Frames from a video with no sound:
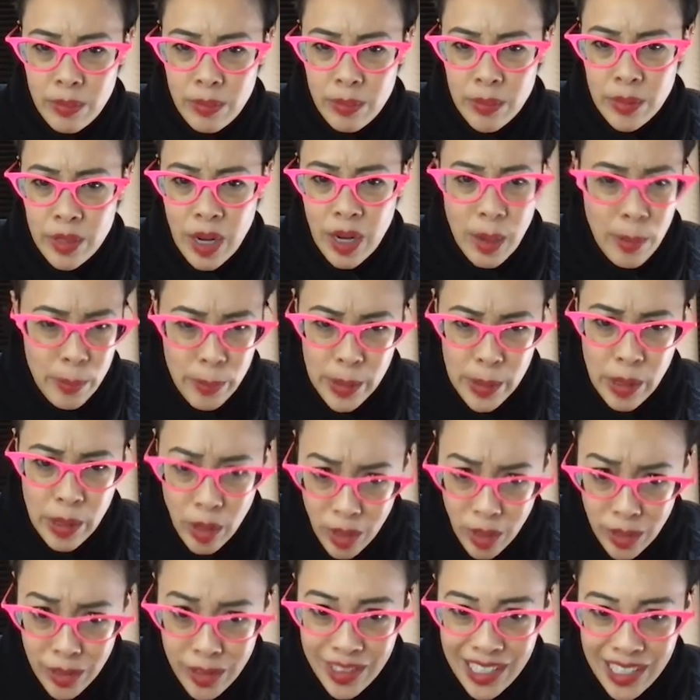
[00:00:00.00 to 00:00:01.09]
not be
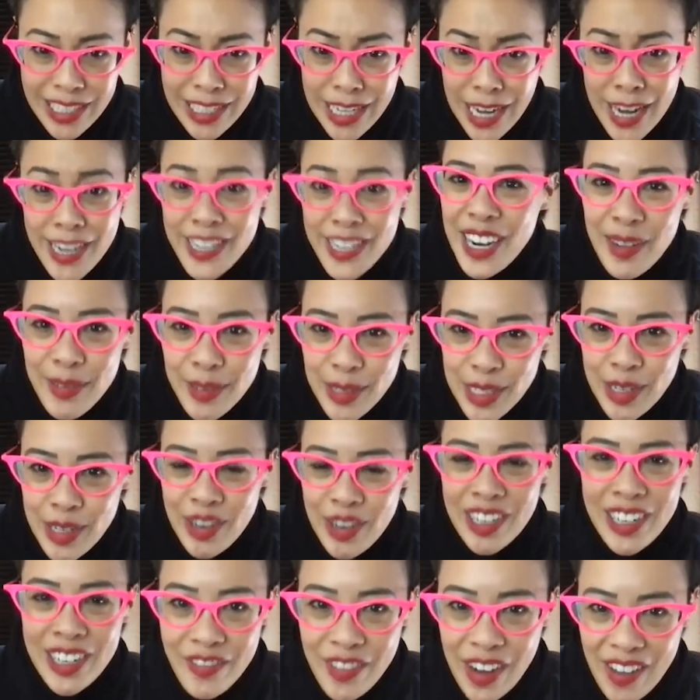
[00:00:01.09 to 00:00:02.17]
hard, like ten times as
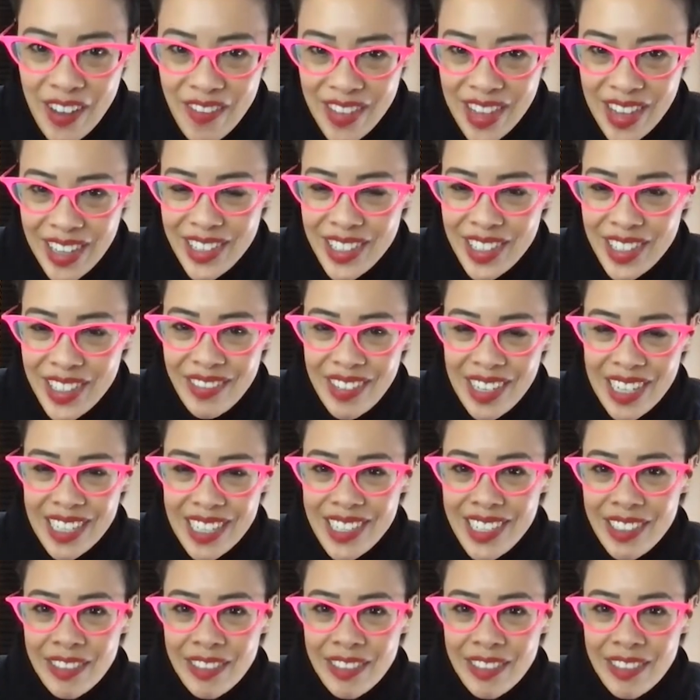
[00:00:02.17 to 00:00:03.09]
hard at five thousand, right?